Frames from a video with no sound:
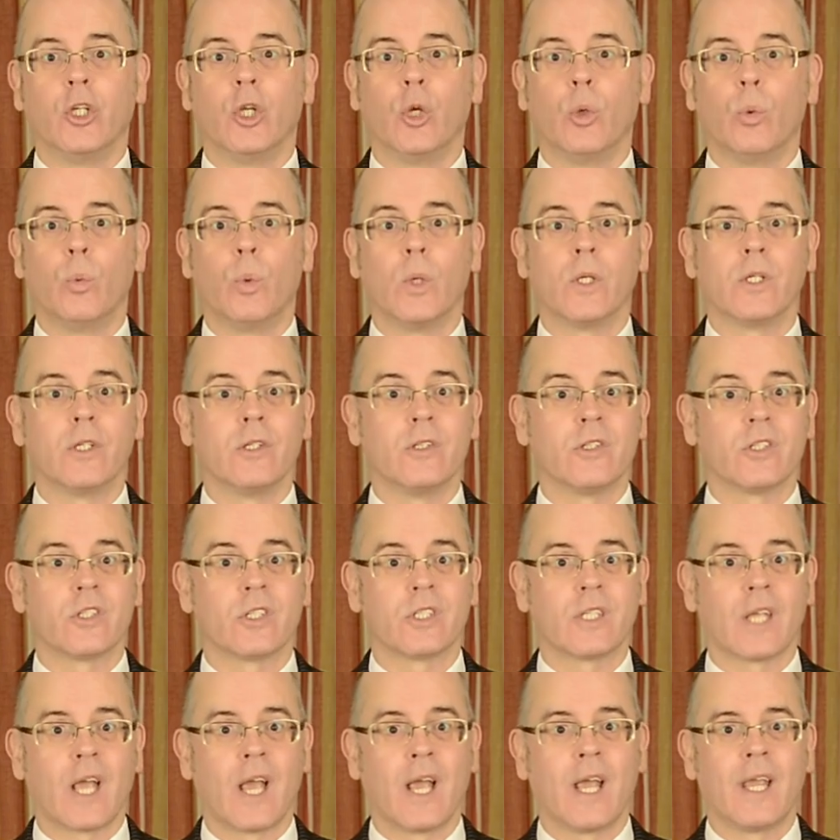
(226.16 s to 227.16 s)
You wouldn't
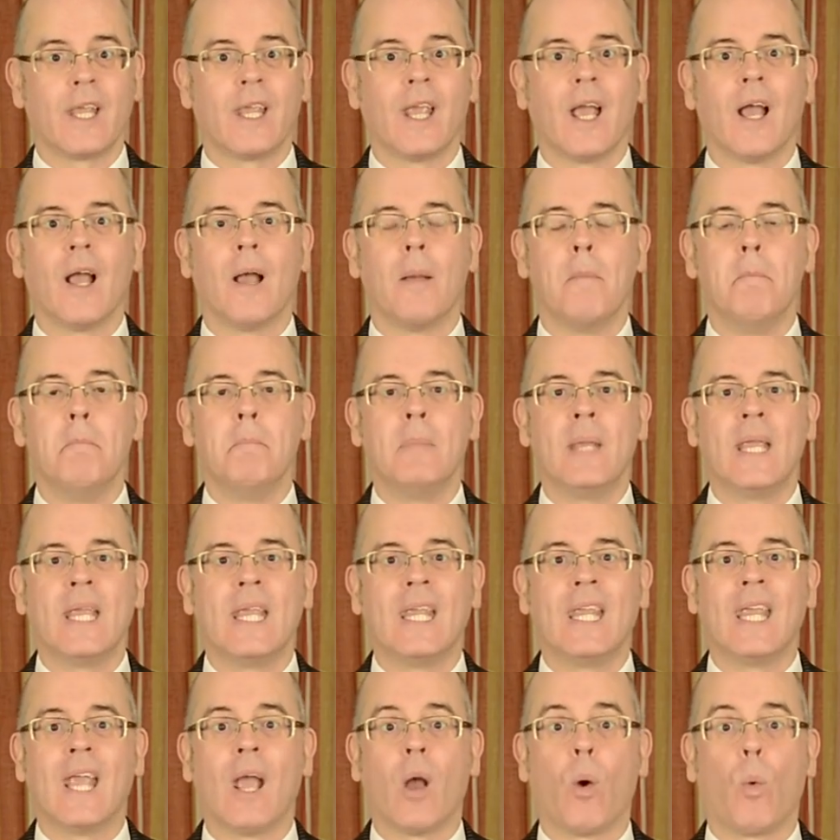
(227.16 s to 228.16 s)
say
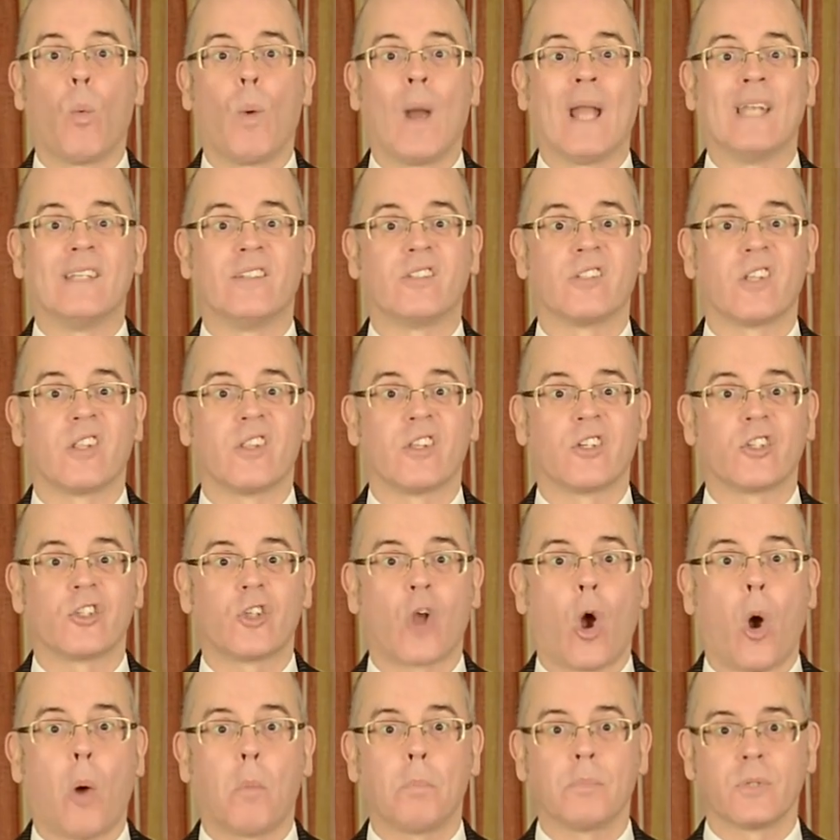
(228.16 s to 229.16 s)
me went to the
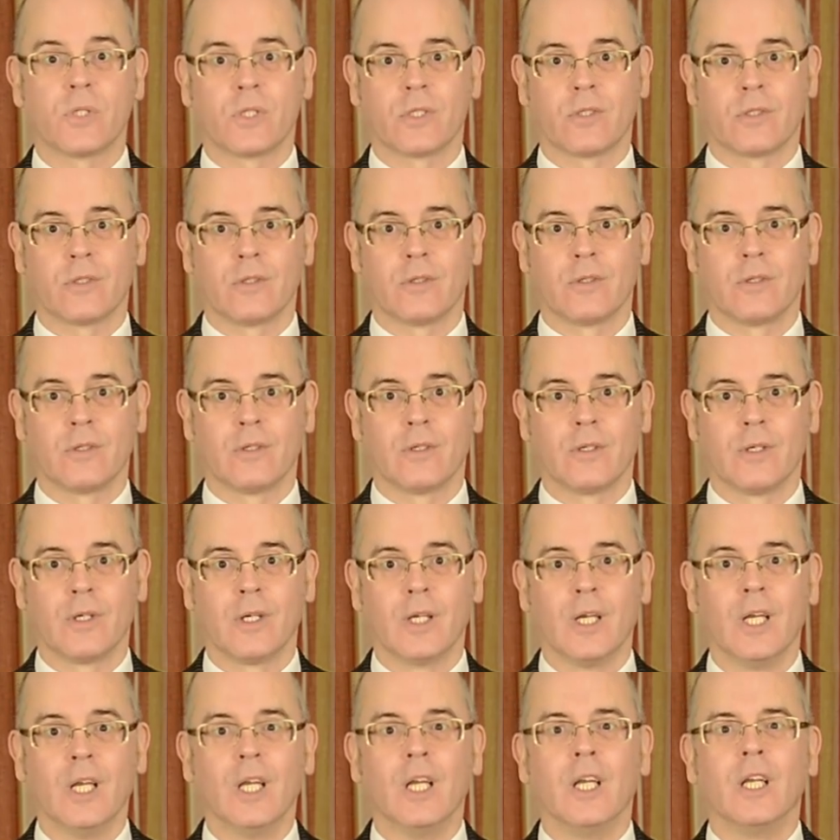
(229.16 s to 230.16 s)
shops.
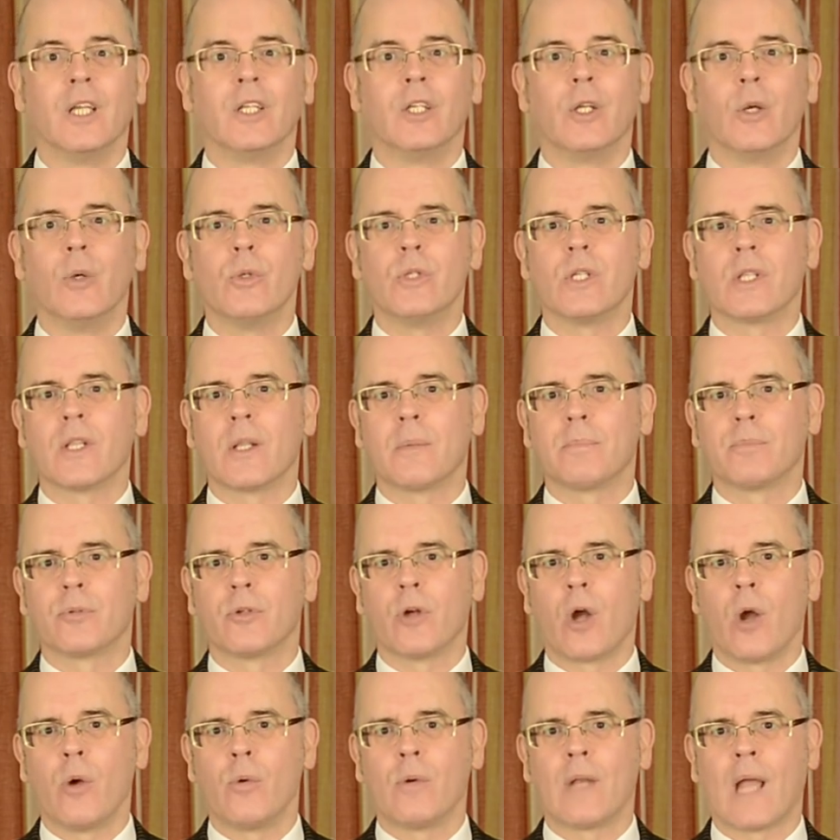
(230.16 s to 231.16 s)
Using the
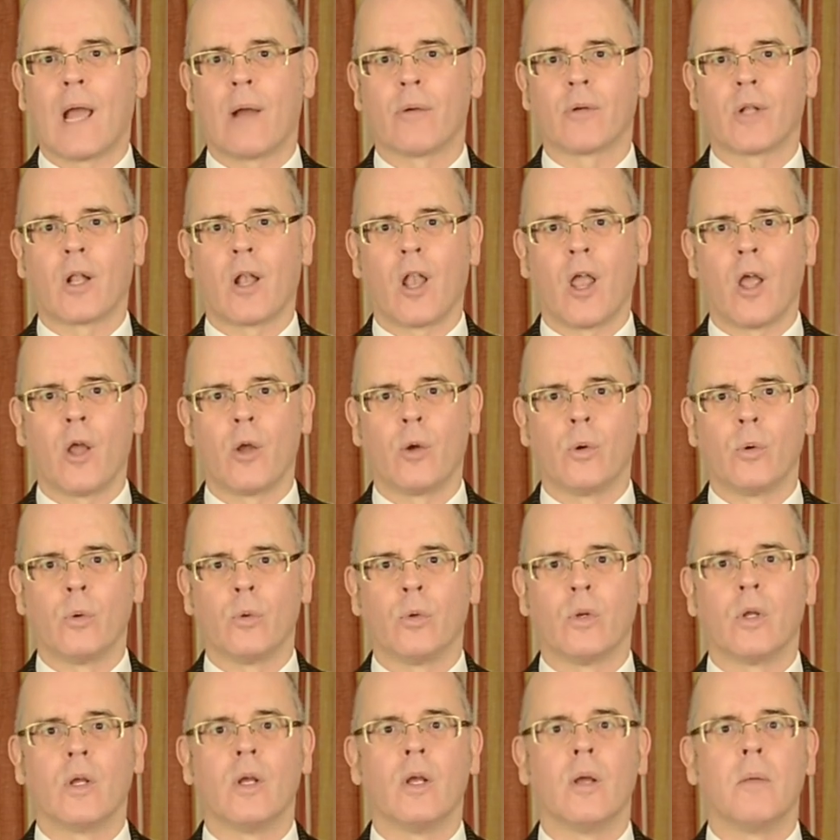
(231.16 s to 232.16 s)
pronoun
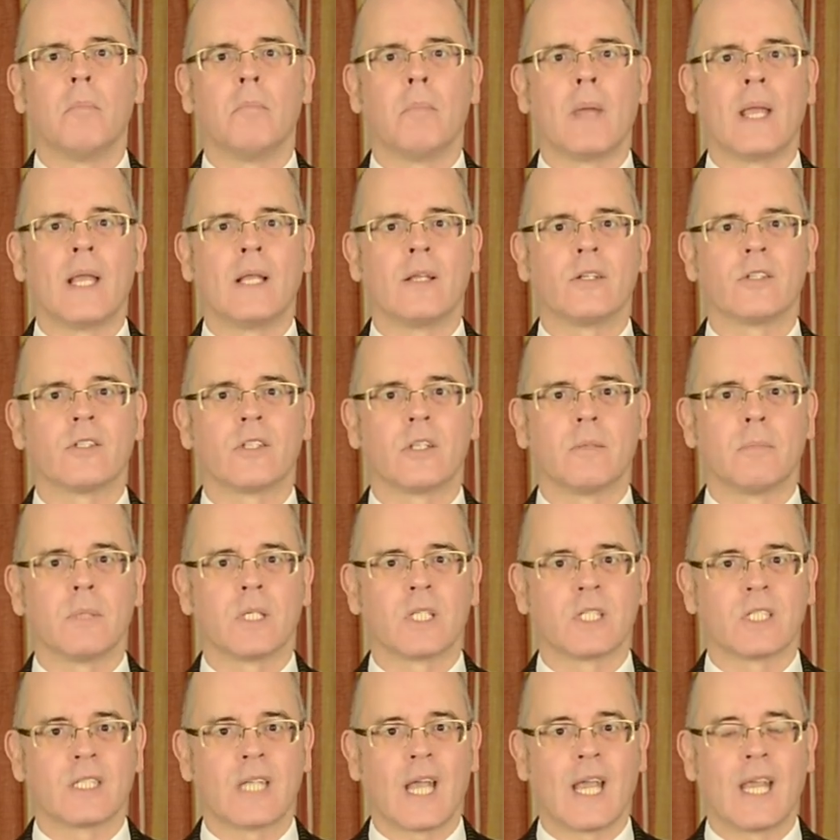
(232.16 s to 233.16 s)
alone makes the
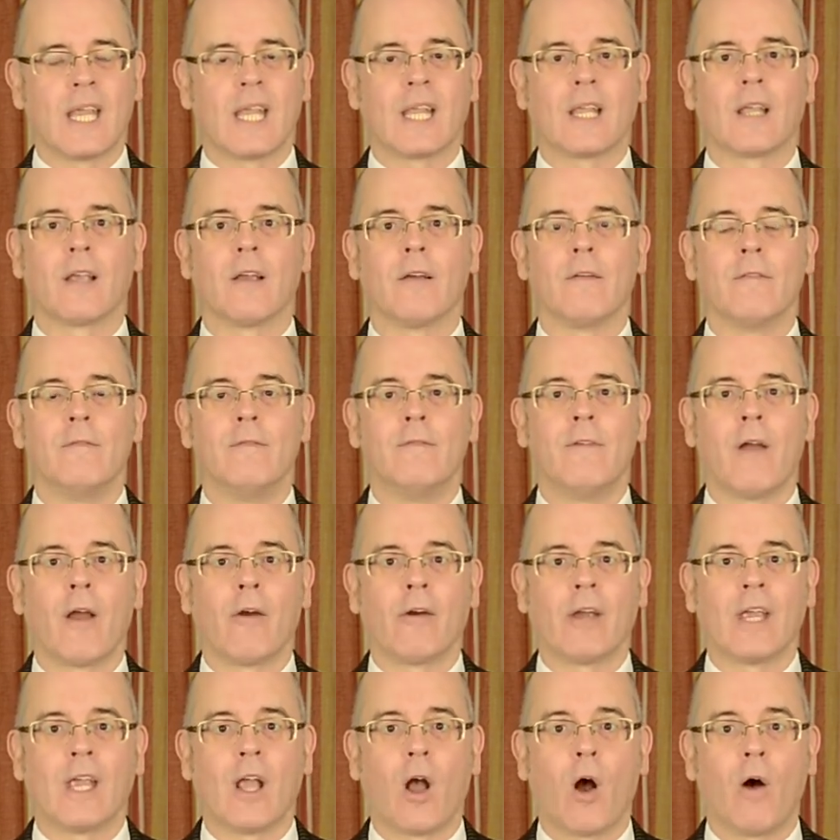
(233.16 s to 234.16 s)
mistake
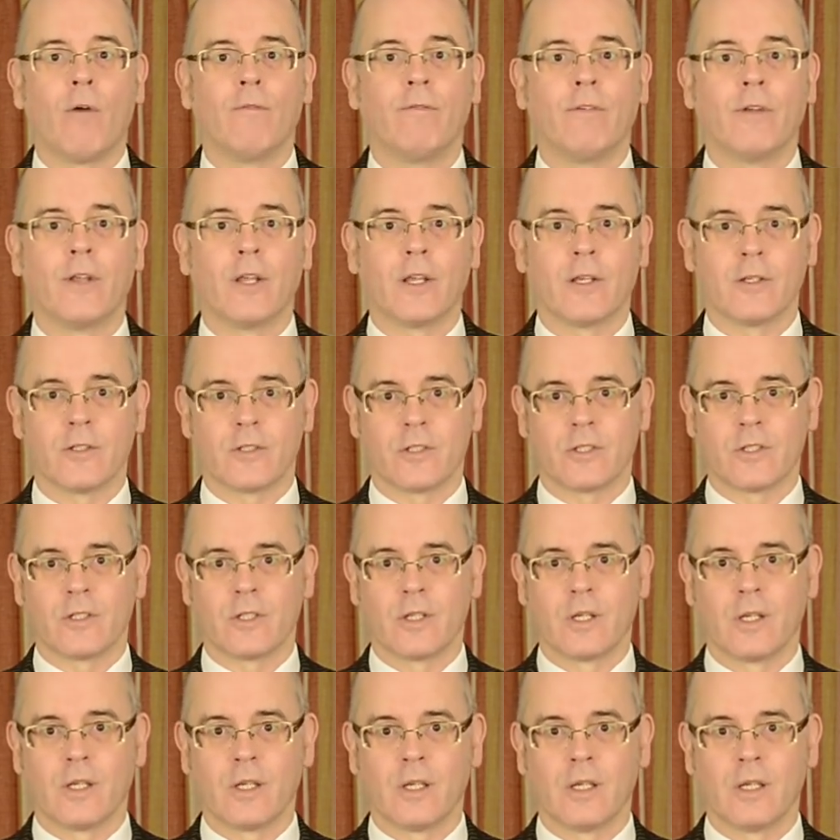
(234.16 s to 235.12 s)
very obvious.